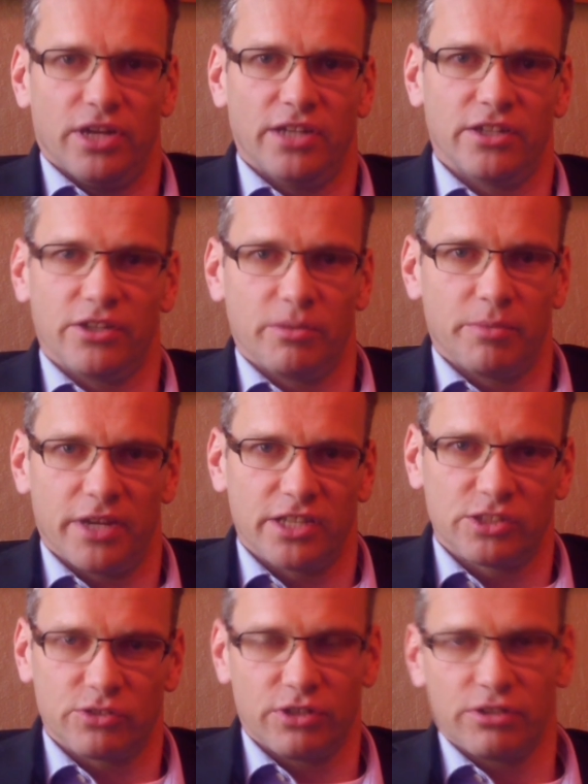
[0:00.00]
to enter your
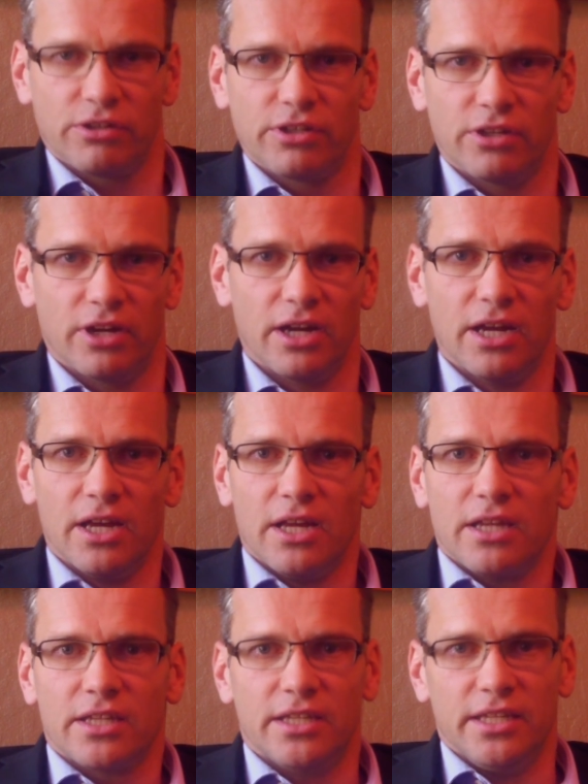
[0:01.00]
password or your
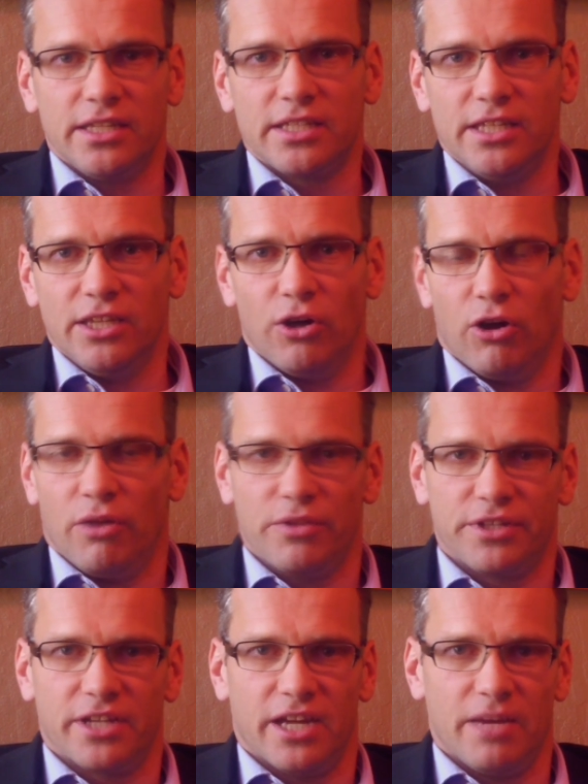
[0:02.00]
key all
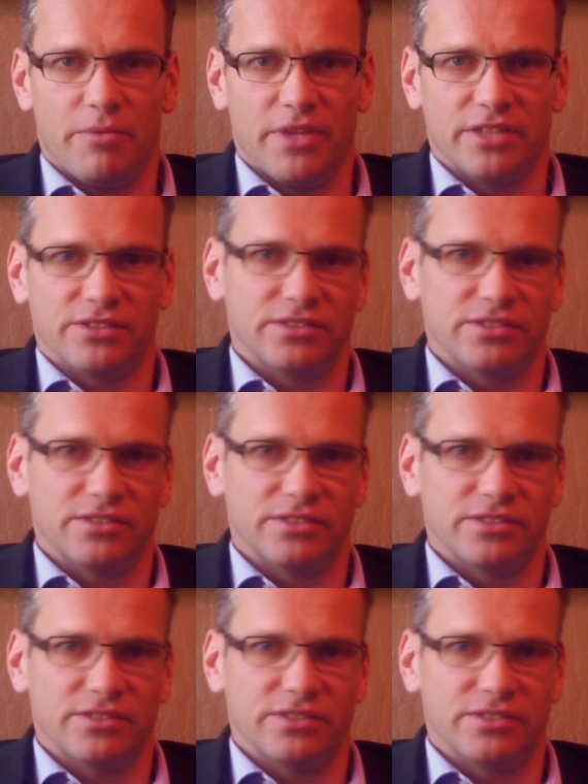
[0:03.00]
the time there.